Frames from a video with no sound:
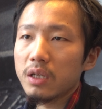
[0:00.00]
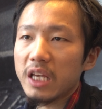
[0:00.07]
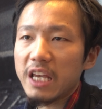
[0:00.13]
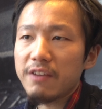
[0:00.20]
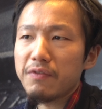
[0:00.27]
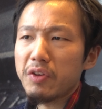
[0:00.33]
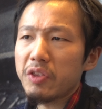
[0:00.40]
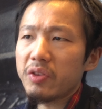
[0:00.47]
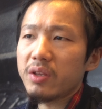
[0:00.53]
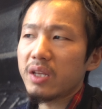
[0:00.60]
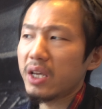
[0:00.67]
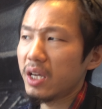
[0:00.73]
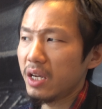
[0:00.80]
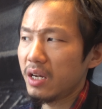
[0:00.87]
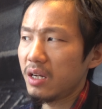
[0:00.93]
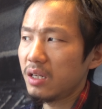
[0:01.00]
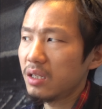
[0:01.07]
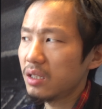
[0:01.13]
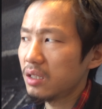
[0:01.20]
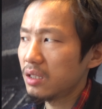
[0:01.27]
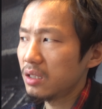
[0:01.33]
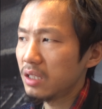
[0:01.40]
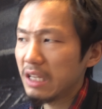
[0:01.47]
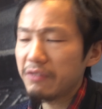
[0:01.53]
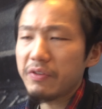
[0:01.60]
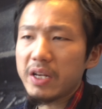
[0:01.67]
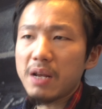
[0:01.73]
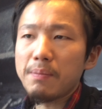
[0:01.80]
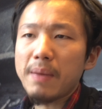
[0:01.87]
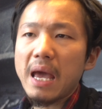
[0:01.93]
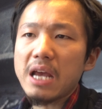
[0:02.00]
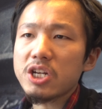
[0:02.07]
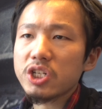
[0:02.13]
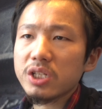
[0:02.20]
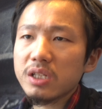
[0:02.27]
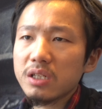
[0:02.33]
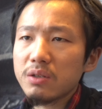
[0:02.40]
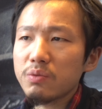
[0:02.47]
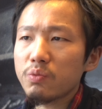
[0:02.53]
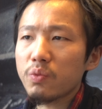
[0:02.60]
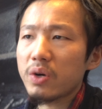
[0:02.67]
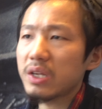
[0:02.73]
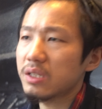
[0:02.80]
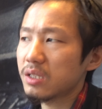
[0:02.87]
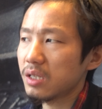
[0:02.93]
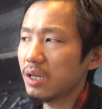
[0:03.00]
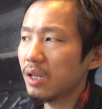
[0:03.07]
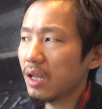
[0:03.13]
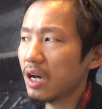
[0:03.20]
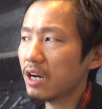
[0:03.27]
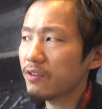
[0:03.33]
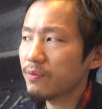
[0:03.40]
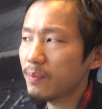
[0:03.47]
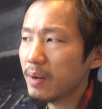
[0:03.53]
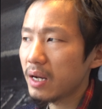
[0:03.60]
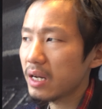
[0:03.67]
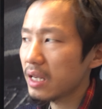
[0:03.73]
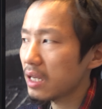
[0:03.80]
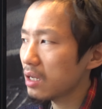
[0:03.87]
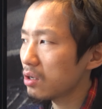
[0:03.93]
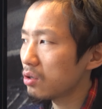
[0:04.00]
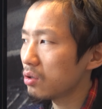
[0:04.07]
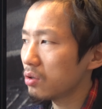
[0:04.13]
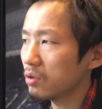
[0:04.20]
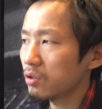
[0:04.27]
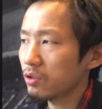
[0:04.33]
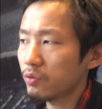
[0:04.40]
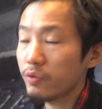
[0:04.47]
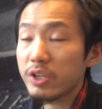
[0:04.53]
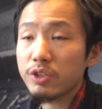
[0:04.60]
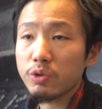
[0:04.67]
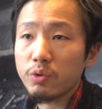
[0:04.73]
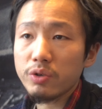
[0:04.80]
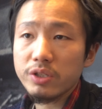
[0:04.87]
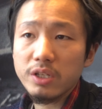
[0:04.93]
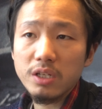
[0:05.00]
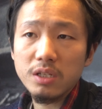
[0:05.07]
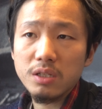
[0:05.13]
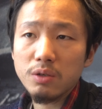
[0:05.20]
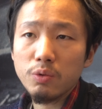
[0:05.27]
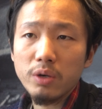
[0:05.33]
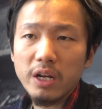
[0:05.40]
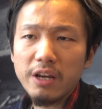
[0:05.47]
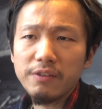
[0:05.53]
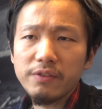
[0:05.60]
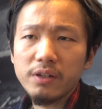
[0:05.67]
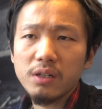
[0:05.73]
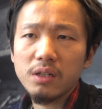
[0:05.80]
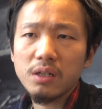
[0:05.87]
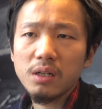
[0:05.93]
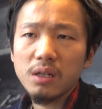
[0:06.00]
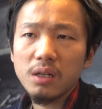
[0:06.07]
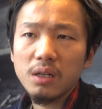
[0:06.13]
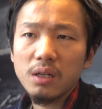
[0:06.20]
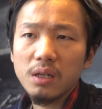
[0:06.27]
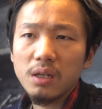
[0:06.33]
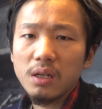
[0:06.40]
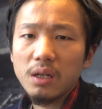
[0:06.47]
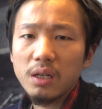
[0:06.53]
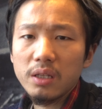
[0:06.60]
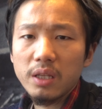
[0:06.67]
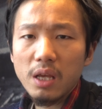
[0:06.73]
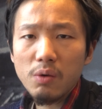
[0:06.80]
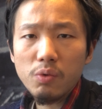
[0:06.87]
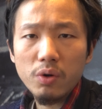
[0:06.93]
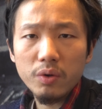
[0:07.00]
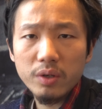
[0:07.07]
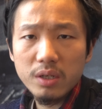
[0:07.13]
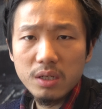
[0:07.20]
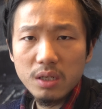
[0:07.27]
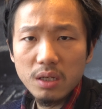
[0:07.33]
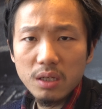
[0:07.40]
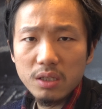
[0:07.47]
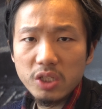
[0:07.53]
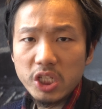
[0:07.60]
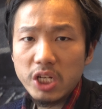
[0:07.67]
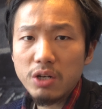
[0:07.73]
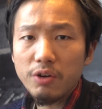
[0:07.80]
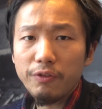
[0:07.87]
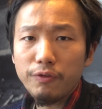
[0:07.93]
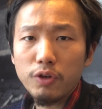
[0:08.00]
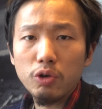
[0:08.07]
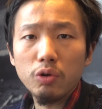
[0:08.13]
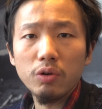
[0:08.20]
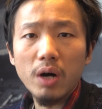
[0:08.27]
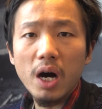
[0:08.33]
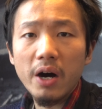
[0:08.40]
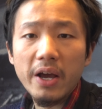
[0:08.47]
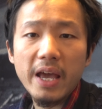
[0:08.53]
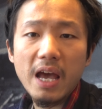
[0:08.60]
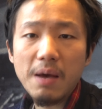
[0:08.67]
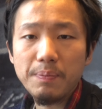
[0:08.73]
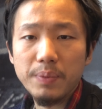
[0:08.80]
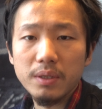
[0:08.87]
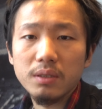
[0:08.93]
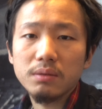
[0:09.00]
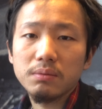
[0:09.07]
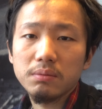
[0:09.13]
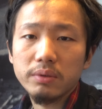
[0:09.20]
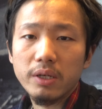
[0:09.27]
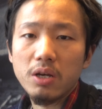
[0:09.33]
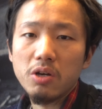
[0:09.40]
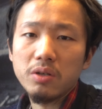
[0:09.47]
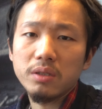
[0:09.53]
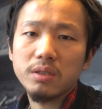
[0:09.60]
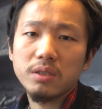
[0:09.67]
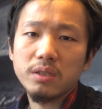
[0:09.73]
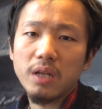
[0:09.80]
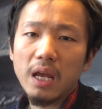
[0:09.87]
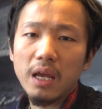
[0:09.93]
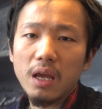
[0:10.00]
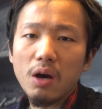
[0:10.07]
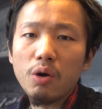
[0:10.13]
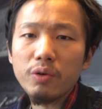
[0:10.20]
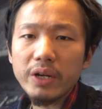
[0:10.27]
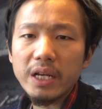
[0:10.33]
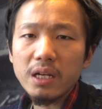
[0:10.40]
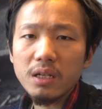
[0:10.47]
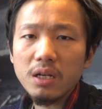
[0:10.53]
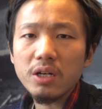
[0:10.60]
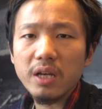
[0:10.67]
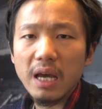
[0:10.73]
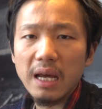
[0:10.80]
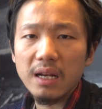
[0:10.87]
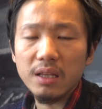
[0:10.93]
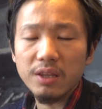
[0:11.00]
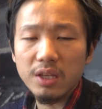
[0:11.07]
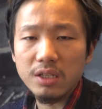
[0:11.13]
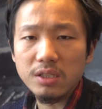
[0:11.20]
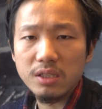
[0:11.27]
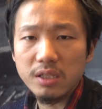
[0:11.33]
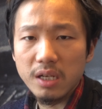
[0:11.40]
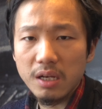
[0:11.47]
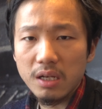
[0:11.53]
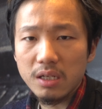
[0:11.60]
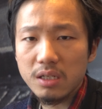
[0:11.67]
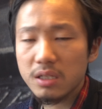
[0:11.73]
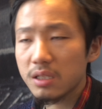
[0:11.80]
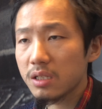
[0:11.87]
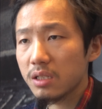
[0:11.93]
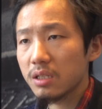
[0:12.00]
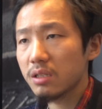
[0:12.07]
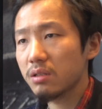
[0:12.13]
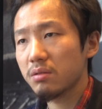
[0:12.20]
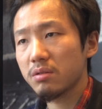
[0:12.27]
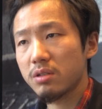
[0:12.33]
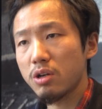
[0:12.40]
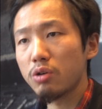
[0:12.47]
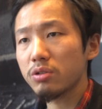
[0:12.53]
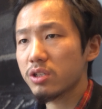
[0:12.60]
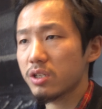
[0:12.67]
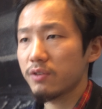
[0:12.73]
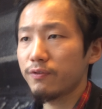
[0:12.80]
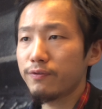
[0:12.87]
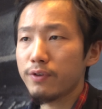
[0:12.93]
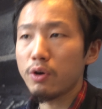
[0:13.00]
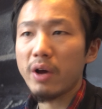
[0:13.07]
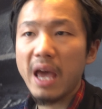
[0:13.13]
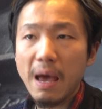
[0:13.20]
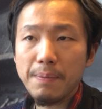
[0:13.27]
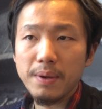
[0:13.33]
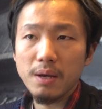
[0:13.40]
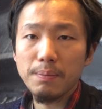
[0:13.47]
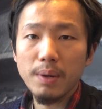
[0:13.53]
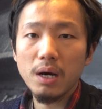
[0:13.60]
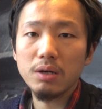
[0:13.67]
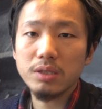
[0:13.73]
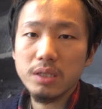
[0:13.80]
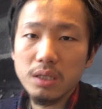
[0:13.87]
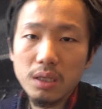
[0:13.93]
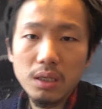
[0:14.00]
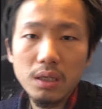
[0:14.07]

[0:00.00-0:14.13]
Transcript: Even they live in a mansion with a lot of money or resources or whatever, they would still feel unhappy because they only look at the things they don't feel happy about.